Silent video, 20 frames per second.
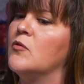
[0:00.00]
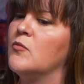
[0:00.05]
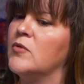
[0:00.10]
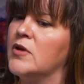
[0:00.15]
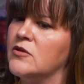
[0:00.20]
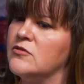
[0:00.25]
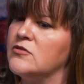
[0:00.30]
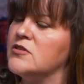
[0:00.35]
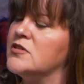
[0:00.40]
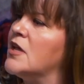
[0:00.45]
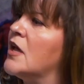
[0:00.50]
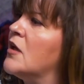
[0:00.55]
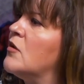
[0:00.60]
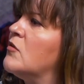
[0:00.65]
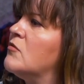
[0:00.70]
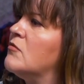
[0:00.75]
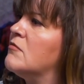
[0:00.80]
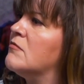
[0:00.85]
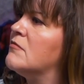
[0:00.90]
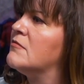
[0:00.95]
we
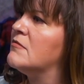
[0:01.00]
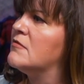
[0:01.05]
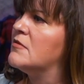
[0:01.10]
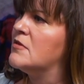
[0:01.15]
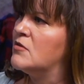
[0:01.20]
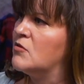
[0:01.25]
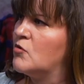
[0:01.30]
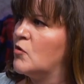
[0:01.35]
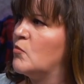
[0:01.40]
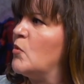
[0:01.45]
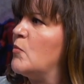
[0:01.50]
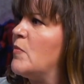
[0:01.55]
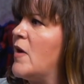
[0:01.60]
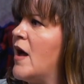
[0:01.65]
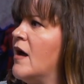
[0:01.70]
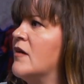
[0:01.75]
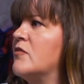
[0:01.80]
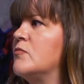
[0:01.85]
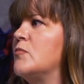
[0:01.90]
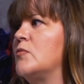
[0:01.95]
understand the normal
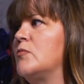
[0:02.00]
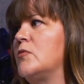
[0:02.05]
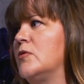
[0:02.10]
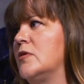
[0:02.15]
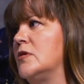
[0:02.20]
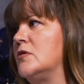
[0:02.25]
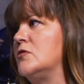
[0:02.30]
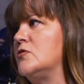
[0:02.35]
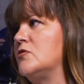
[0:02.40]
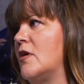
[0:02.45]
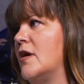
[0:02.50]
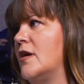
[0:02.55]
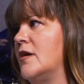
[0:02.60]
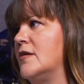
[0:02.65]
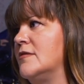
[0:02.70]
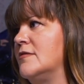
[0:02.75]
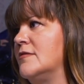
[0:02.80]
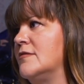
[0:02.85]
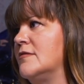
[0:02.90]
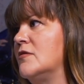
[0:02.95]
path, but we're going to try
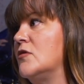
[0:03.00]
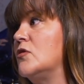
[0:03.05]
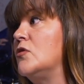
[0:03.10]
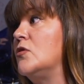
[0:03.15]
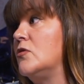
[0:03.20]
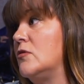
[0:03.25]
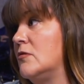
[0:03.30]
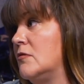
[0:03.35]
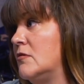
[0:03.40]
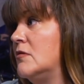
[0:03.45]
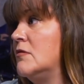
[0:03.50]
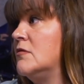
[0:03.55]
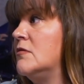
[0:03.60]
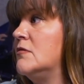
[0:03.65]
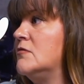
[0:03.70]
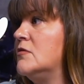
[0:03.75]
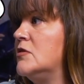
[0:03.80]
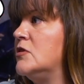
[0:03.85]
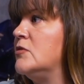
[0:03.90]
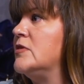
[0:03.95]
and
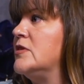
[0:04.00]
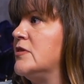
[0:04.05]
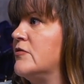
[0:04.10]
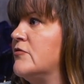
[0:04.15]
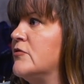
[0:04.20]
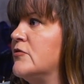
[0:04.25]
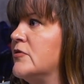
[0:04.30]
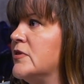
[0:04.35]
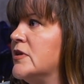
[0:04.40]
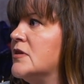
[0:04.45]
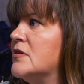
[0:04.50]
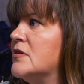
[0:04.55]
do it differently.